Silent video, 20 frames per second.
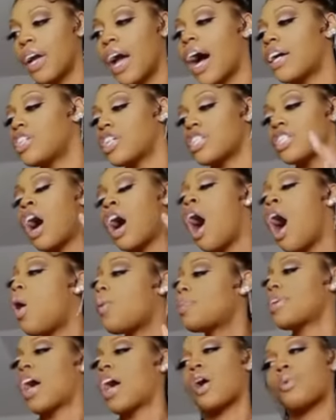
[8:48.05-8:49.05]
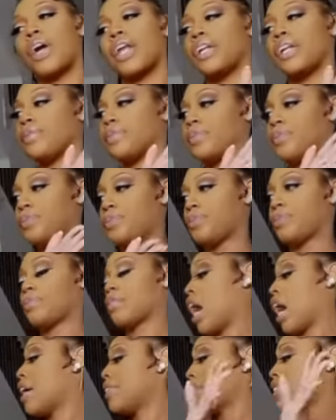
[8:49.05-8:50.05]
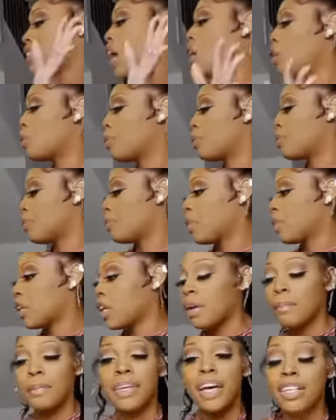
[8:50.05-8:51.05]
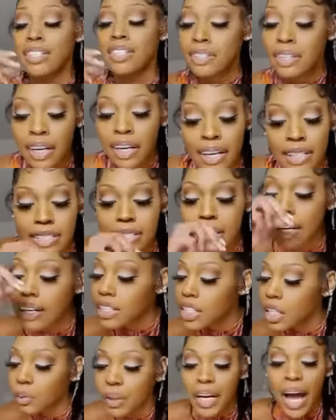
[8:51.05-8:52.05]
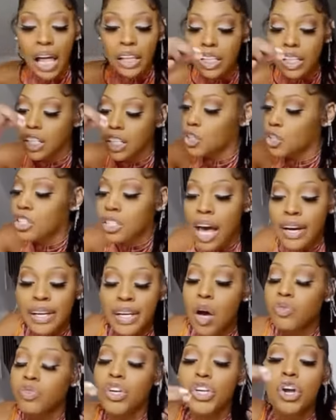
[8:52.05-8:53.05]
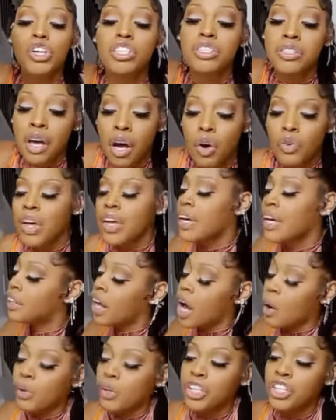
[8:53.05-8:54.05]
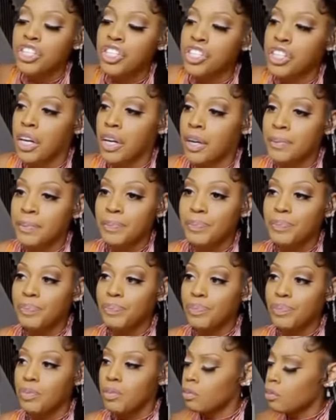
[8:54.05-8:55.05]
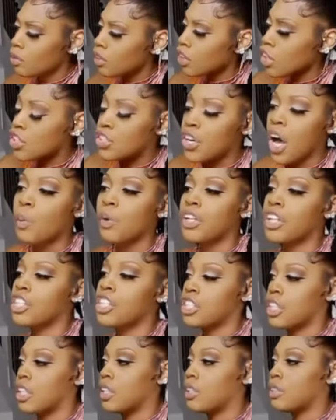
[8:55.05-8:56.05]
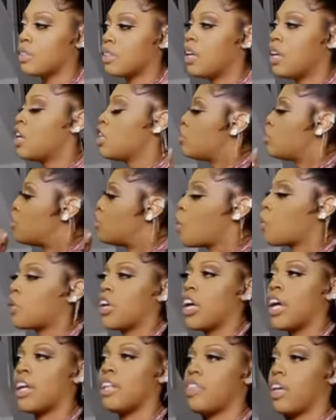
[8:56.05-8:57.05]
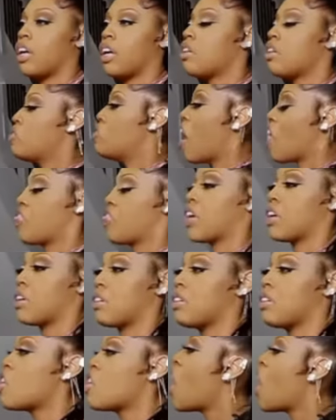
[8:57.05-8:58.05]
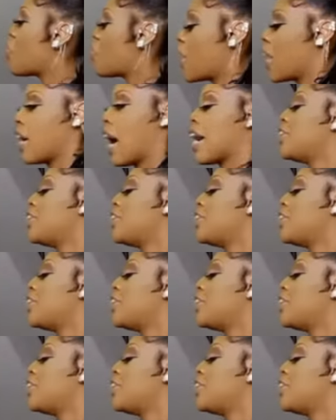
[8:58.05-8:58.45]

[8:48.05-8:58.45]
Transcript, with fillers: I just hope y'all ready. I just hope. Because this is the reality that you're setting up for yourself. And I don't wanna hear shit. Don't wanna hear shit. Don't wanna hear anything. Nothing. Nothing.